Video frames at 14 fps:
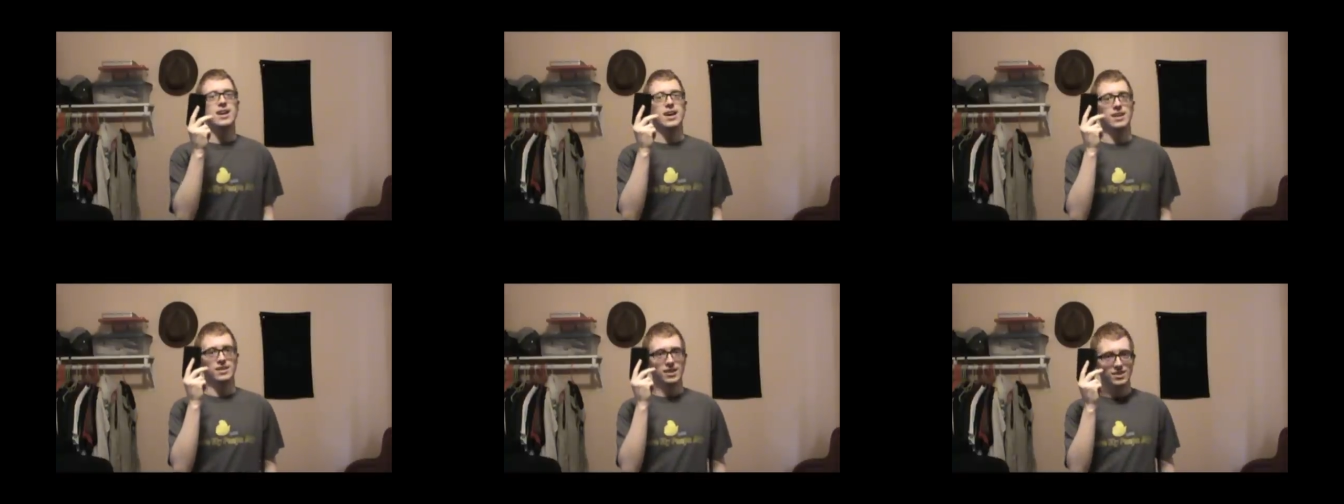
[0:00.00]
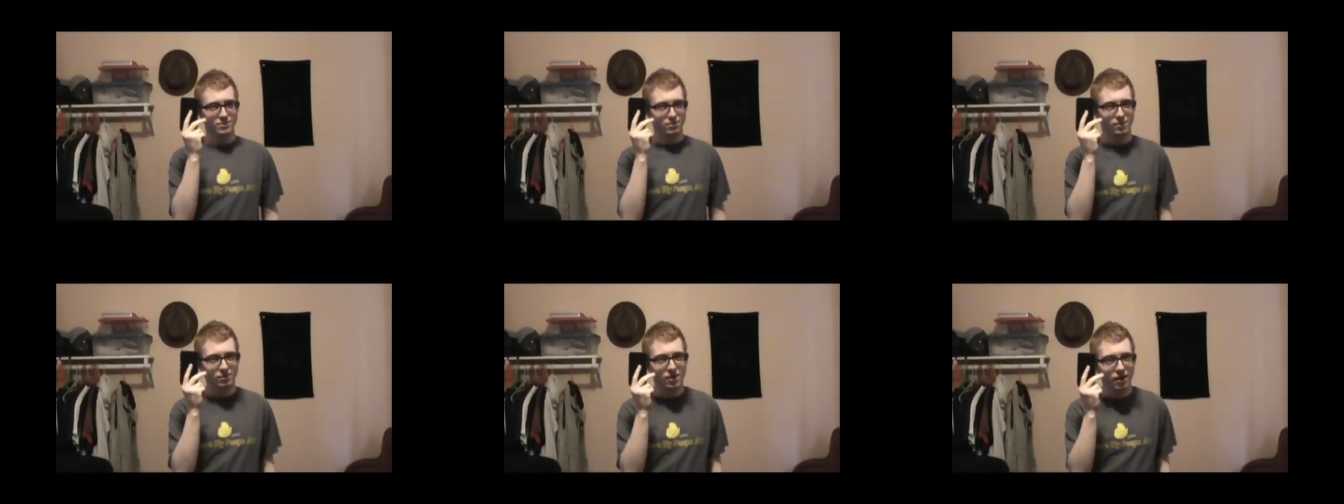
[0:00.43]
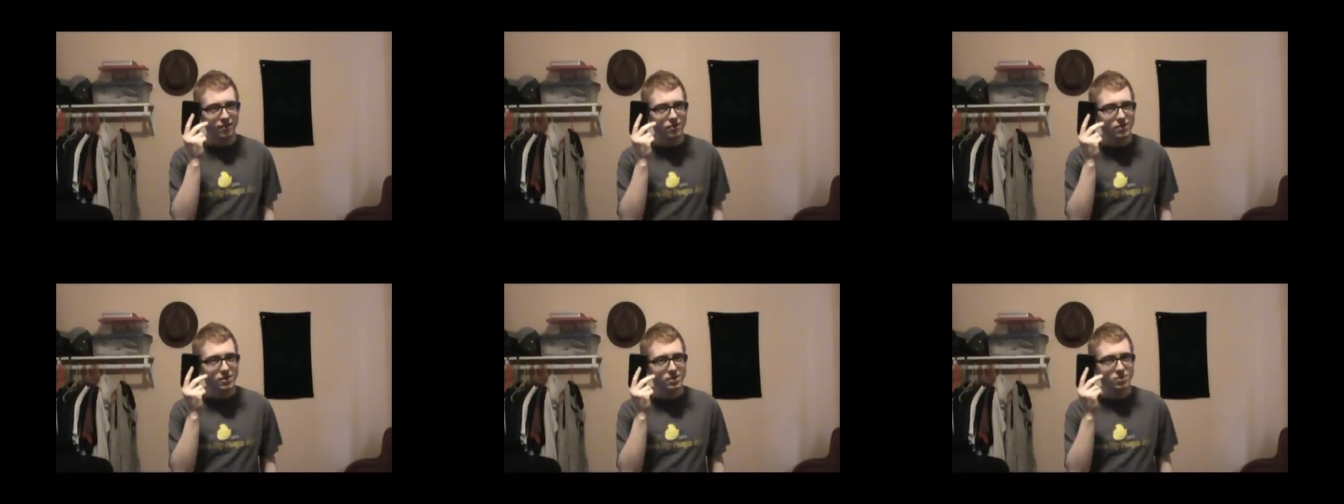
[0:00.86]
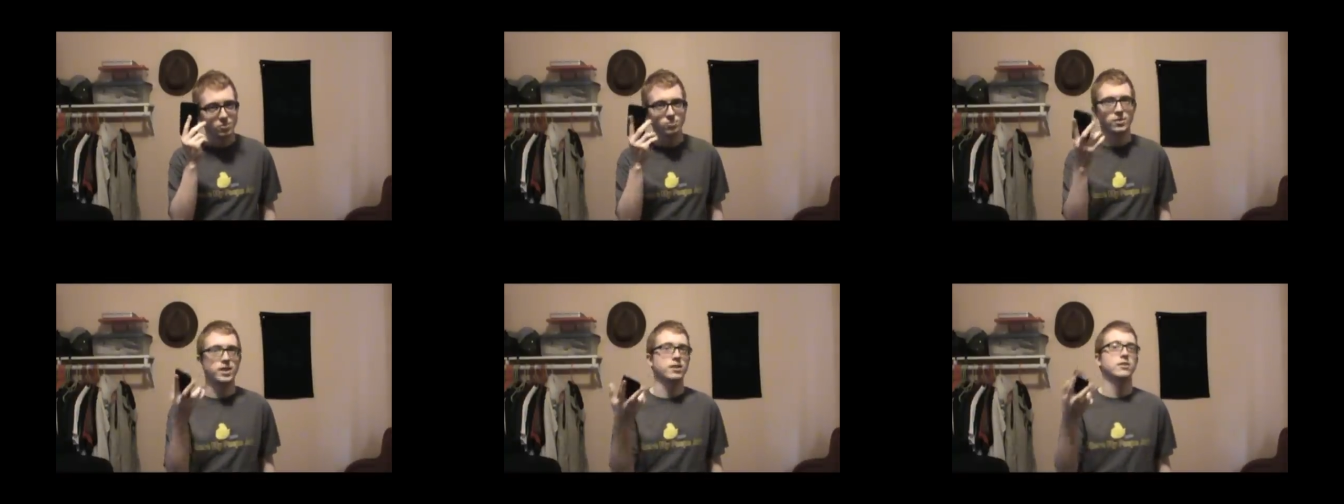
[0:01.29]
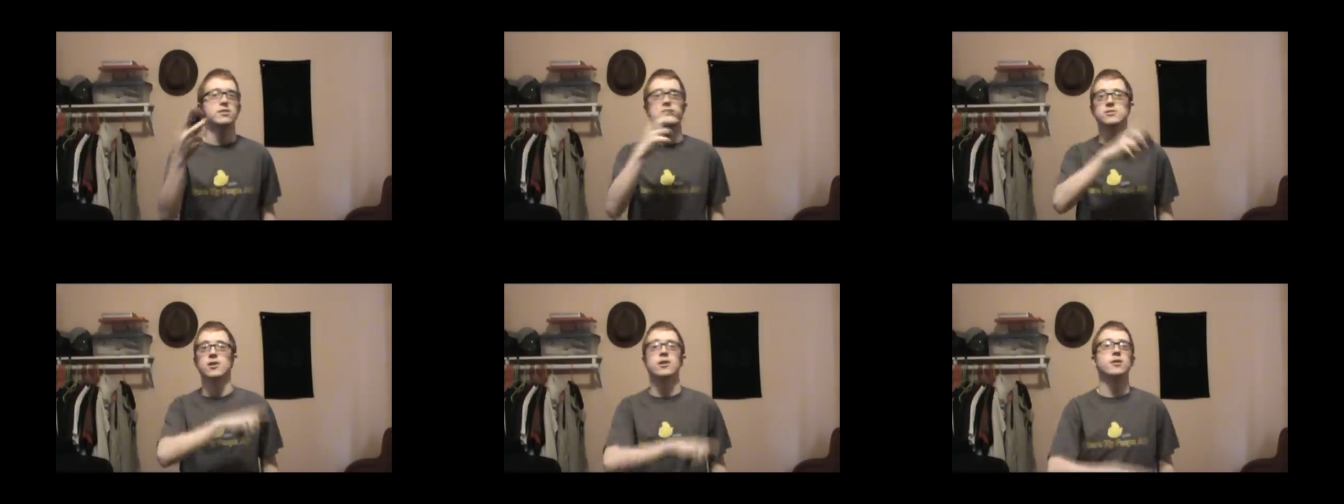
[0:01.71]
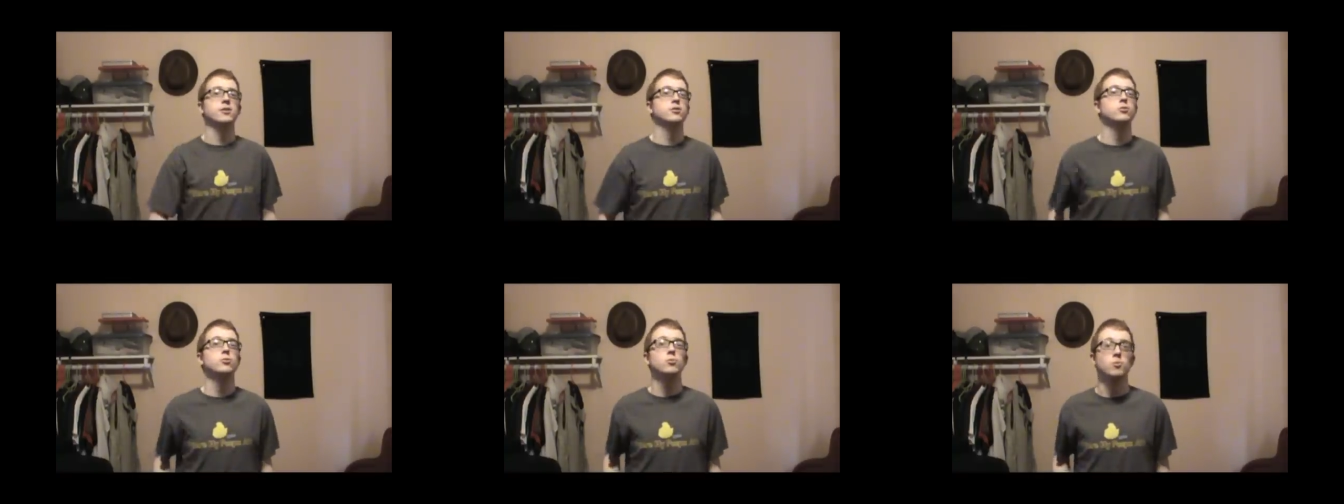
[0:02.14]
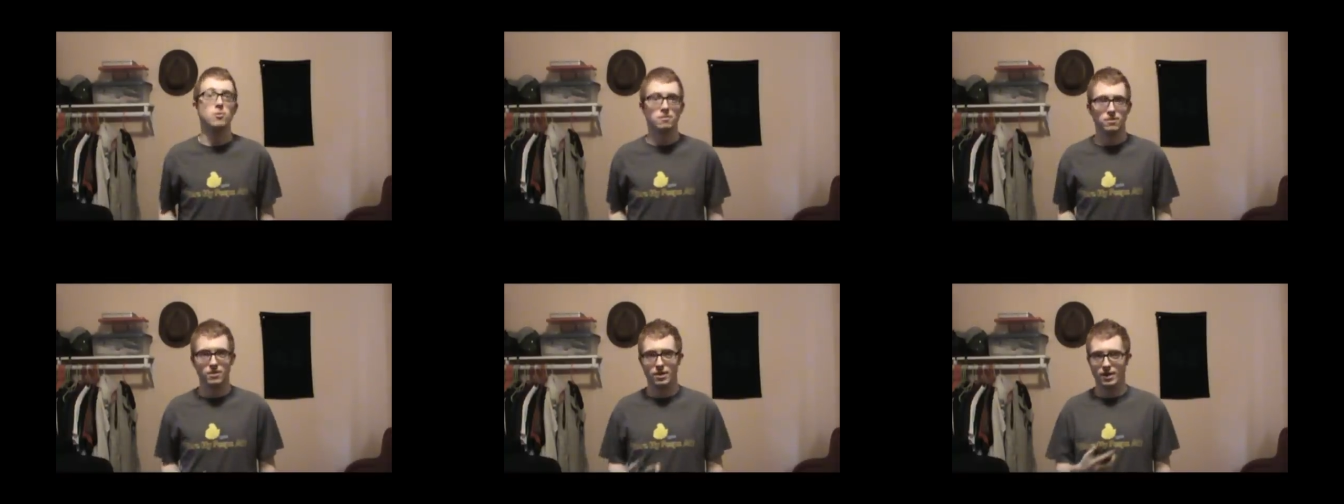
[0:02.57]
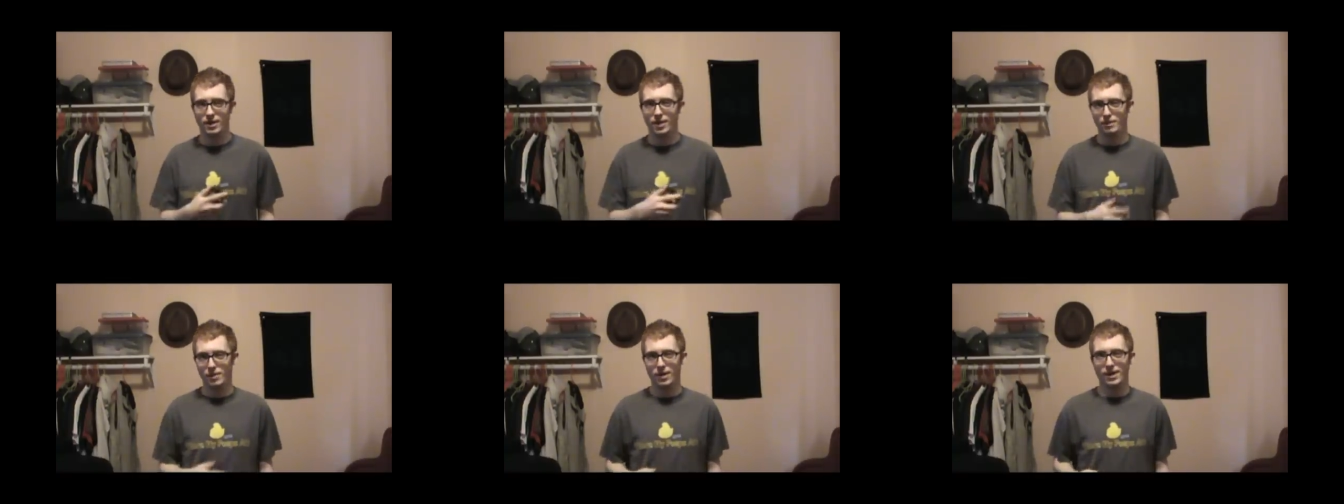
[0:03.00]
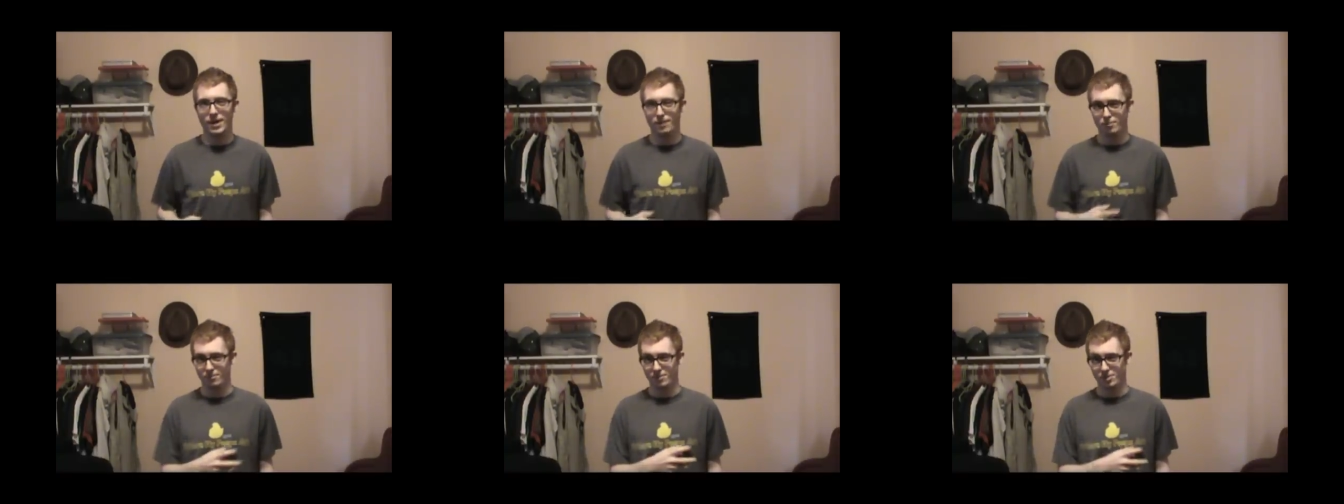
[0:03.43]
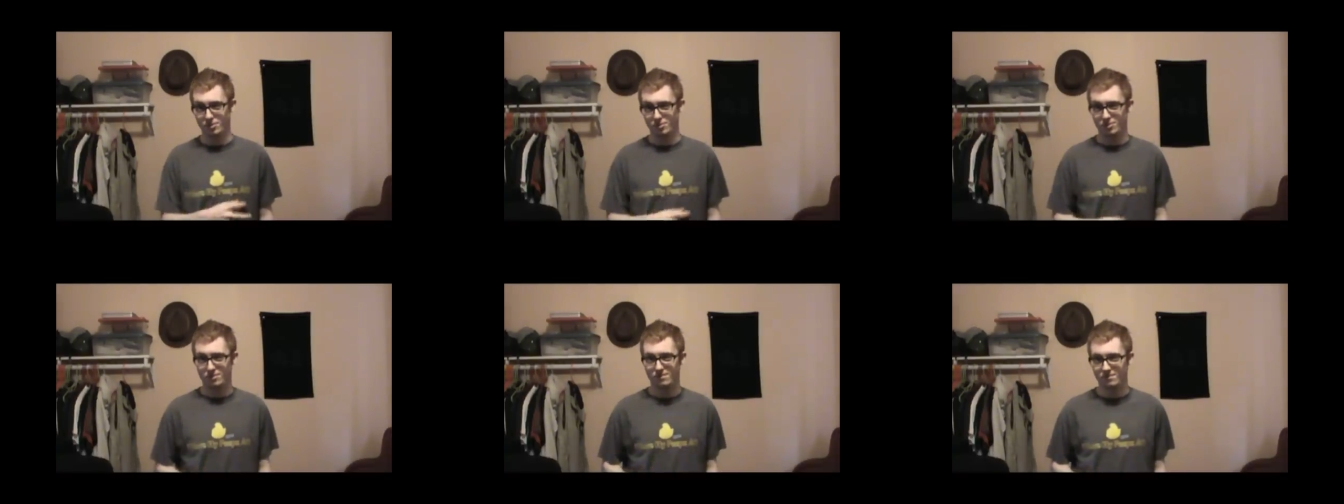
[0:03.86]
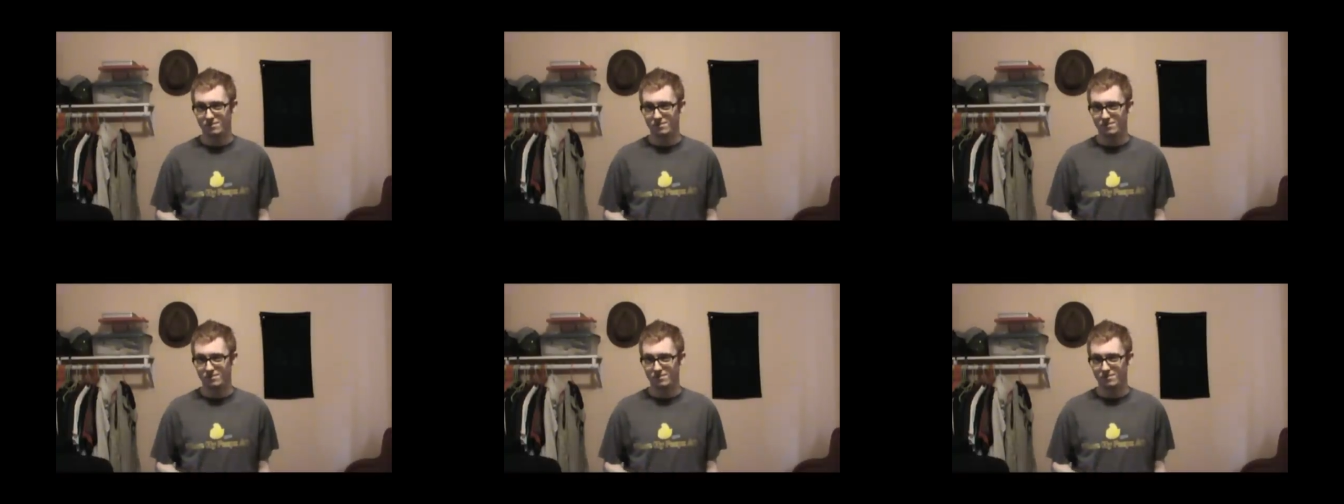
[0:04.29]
And that's what I'm covering this week, Sonic Tool on iPod app reviews.